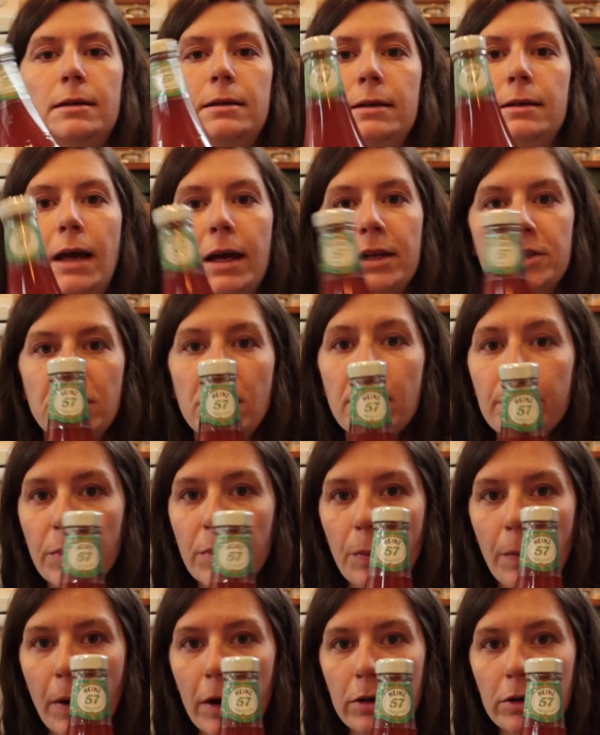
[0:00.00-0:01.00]
ketchup
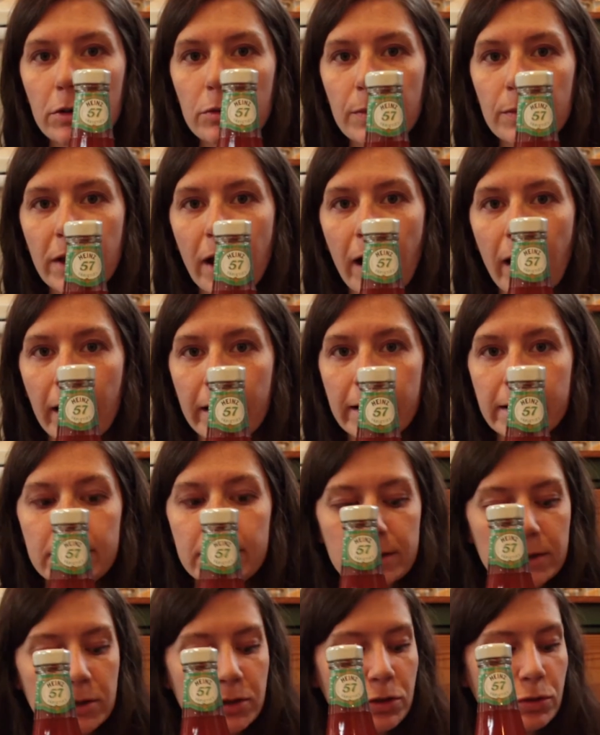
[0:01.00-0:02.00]
partnered with
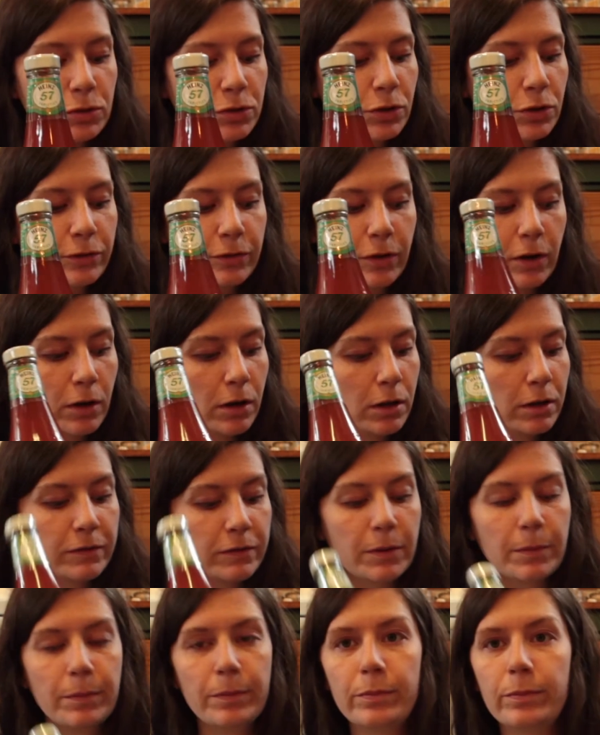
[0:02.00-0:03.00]
Heinz. So far all
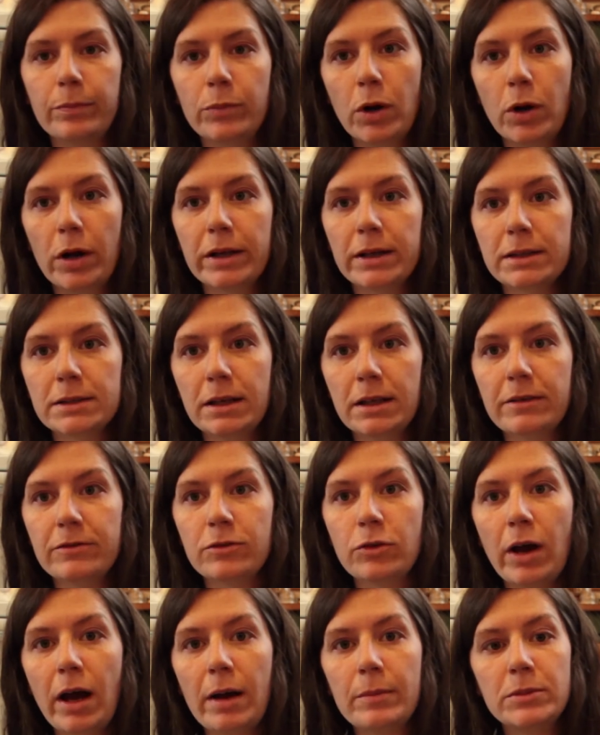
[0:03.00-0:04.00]
of the products that I've
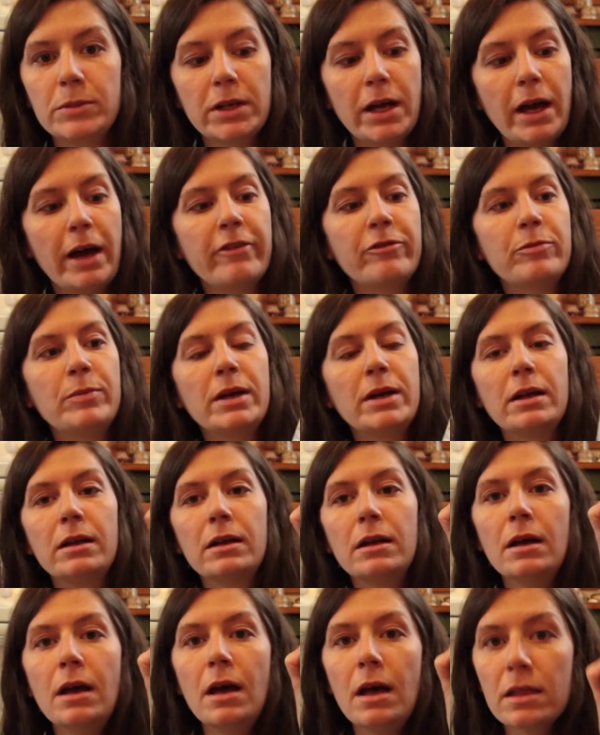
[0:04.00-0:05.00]
grabbed have
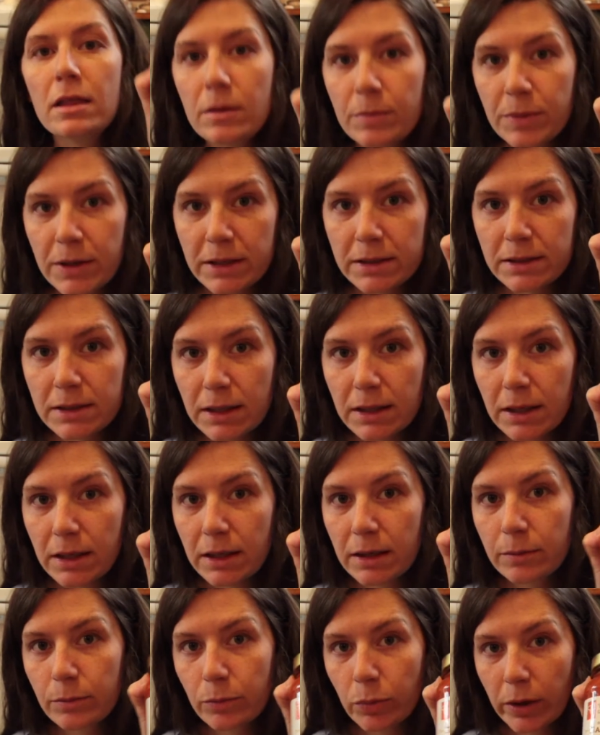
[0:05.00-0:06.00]
been the
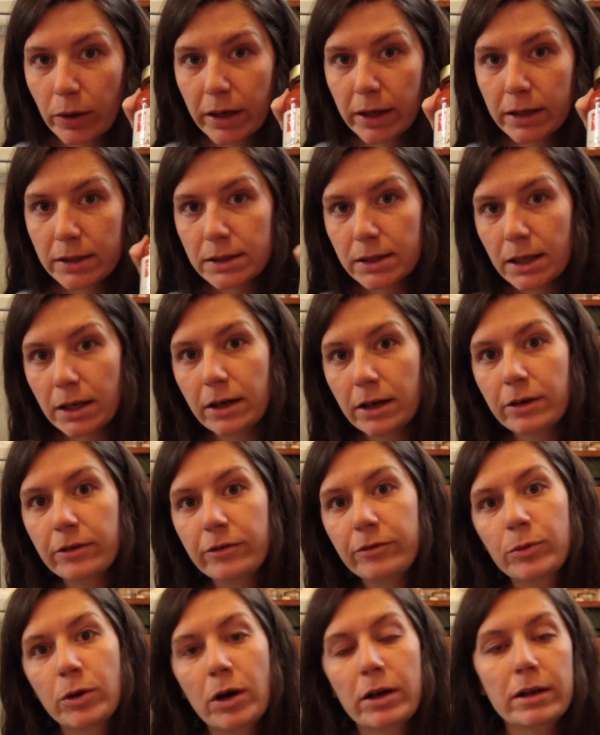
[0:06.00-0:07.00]
PC brand of
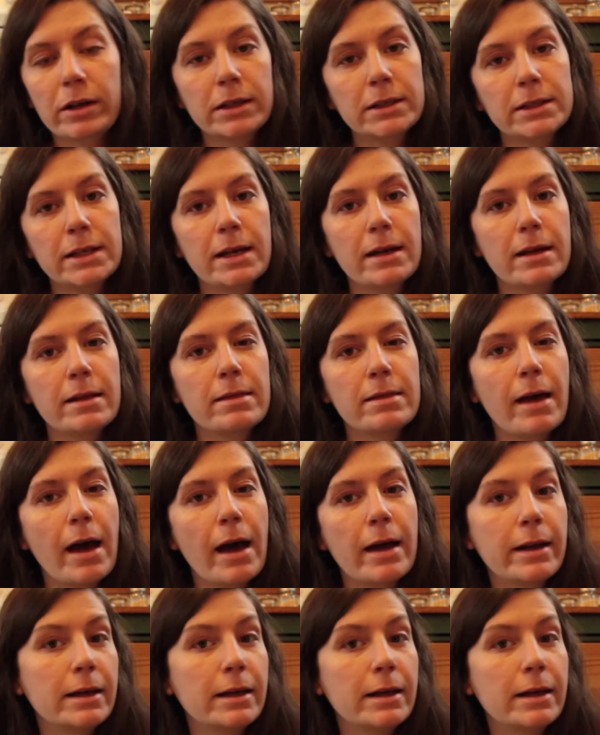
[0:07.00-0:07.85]
product, and that